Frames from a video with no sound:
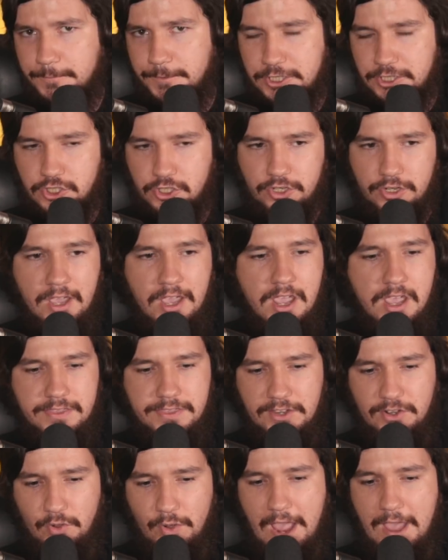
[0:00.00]
vision,
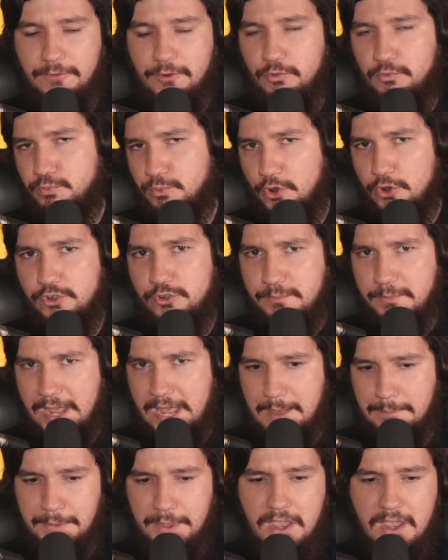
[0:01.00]
they don't have a
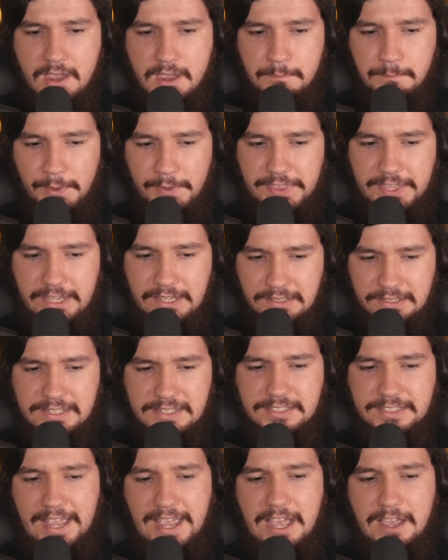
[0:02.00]
roadmap, but they at
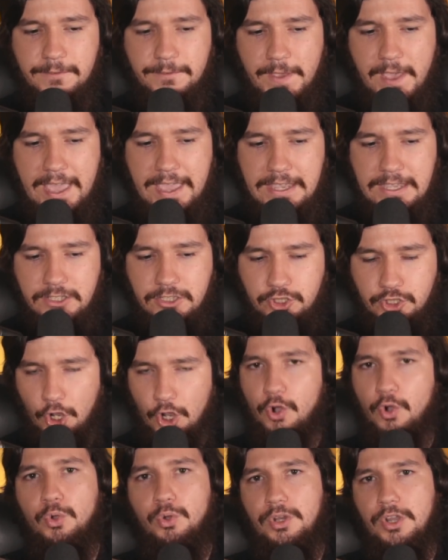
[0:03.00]
least have a
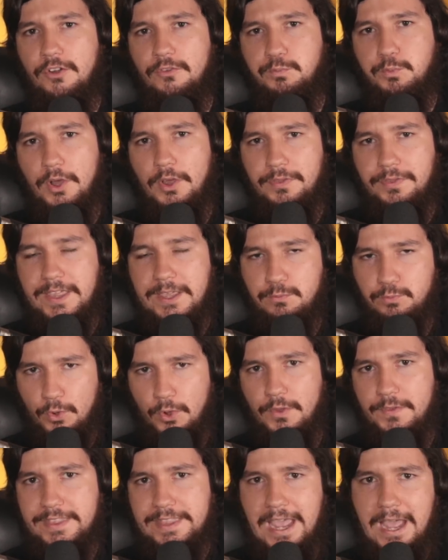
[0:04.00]
goal of what they
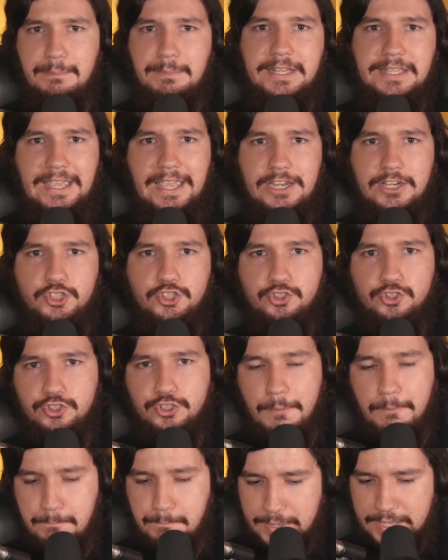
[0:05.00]
want the application
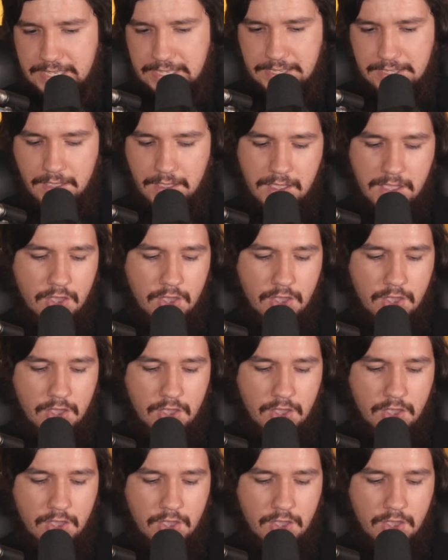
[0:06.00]
to be.